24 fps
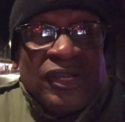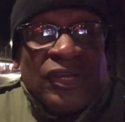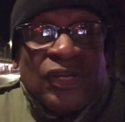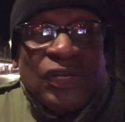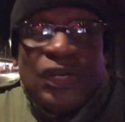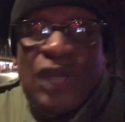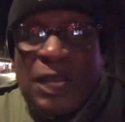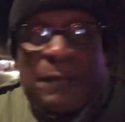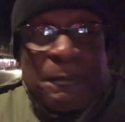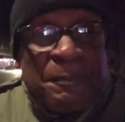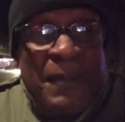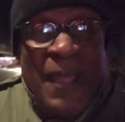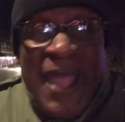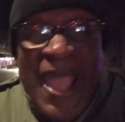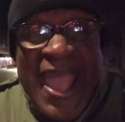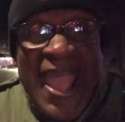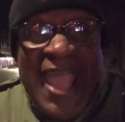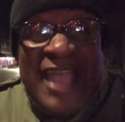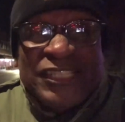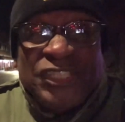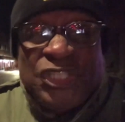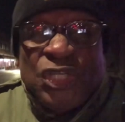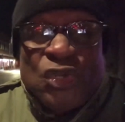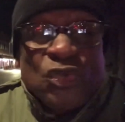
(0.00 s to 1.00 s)
look
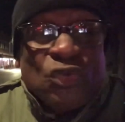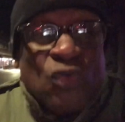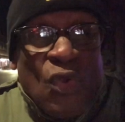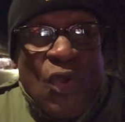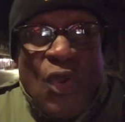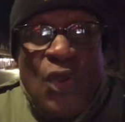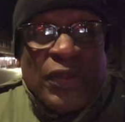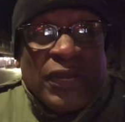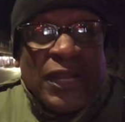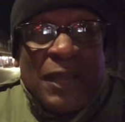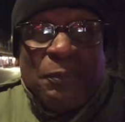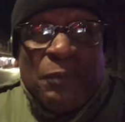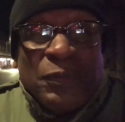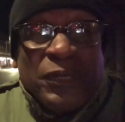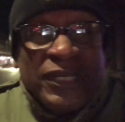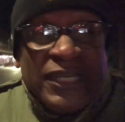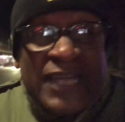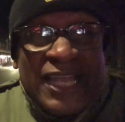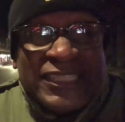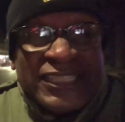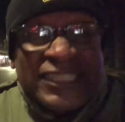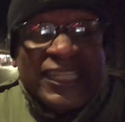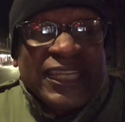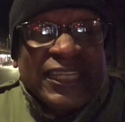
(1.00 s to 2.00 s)
past you growing up with
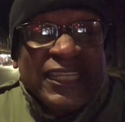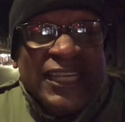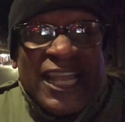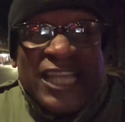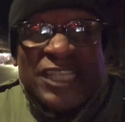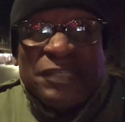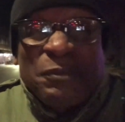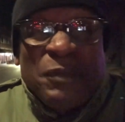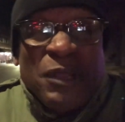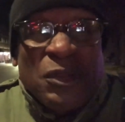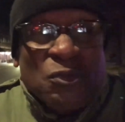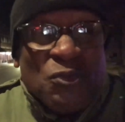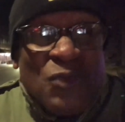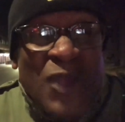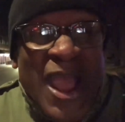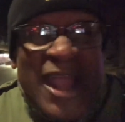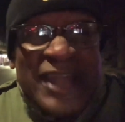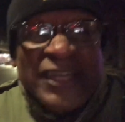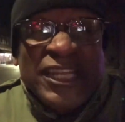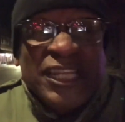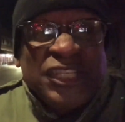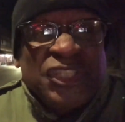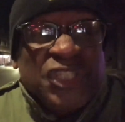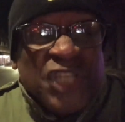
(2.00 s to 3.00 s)
Lester Gillespie and
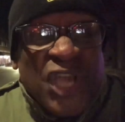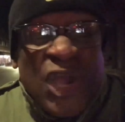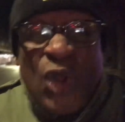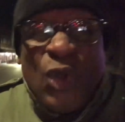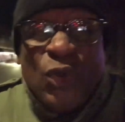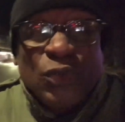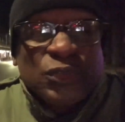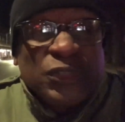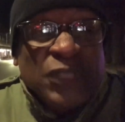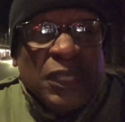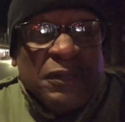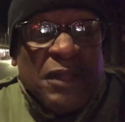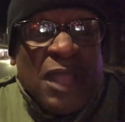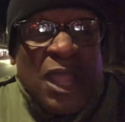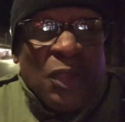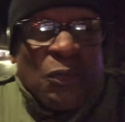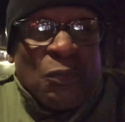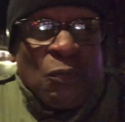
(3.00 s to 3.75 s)
Rodney Jones and